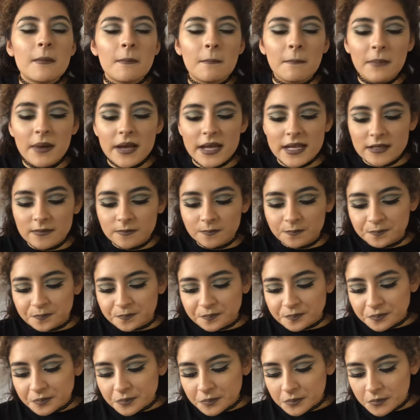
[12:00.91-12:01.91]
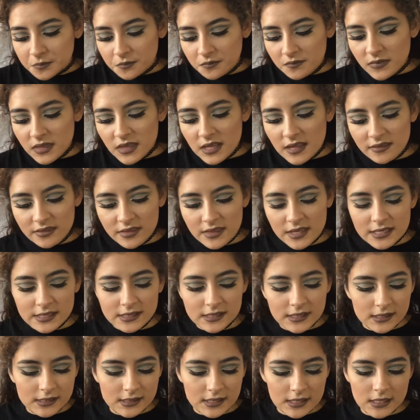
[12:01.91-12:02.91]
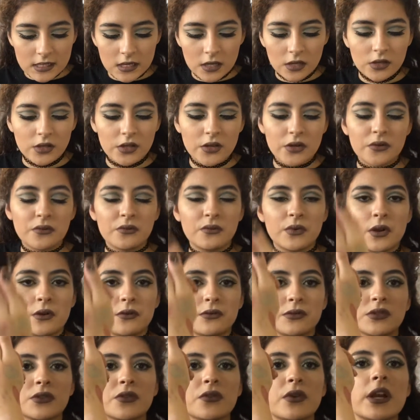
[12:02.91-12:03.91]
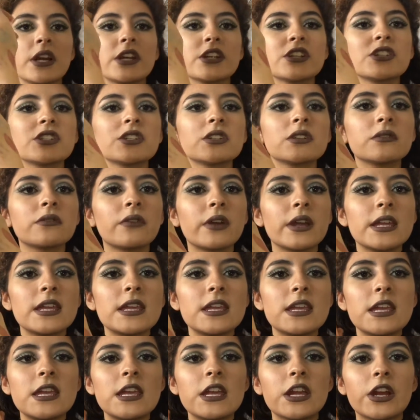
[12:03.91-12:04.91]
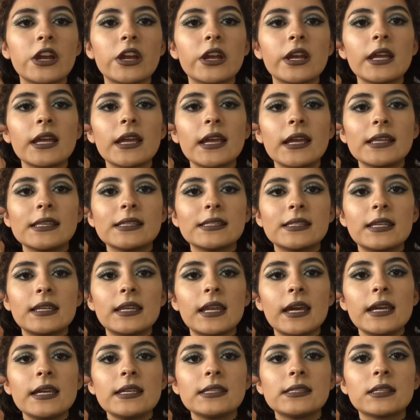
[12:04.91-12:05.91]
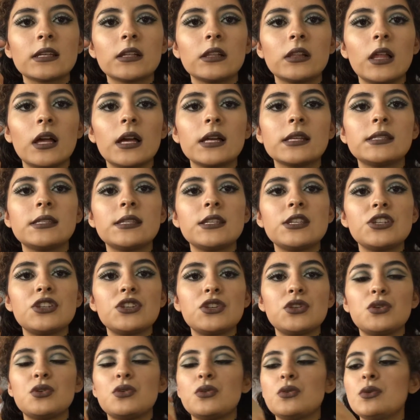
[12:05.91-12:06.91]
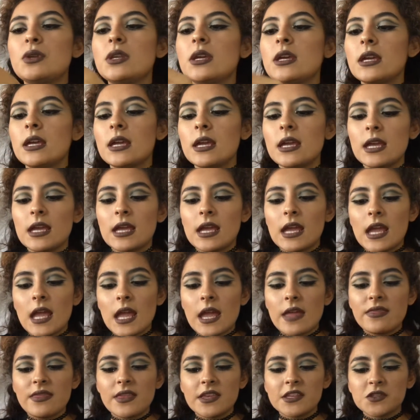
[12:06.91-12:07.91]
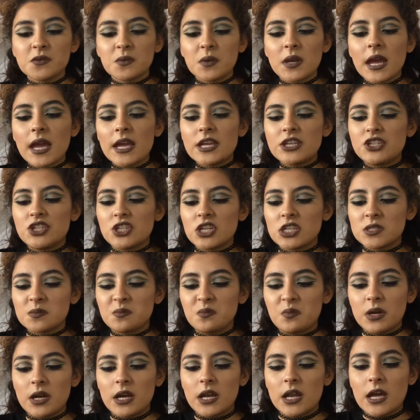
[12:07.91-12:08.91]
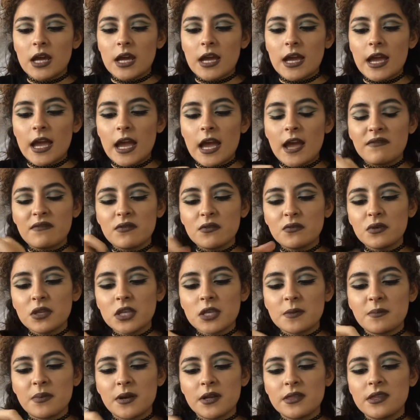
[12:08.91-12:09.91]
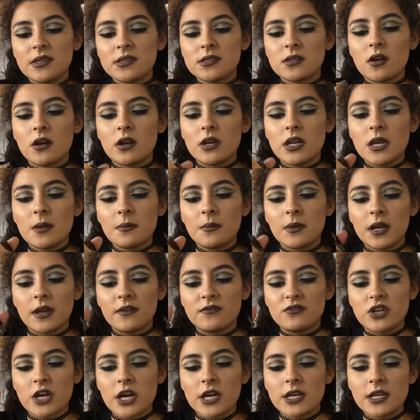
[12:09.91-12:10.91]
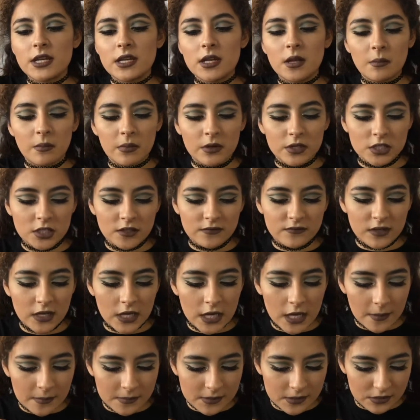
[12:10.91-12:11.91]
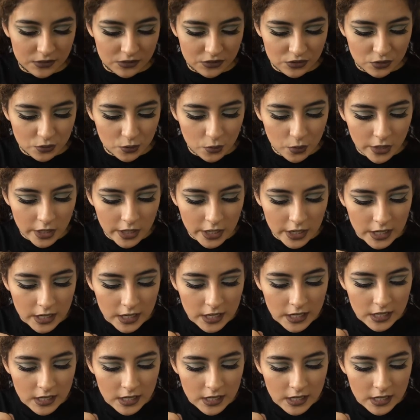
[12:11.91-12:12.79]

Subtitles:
But this is the color Rose Crush right here. It's a nice glossy nude. And this one I just bought. I haven't really put this on yet, but I've tried it a bunch of times in the store.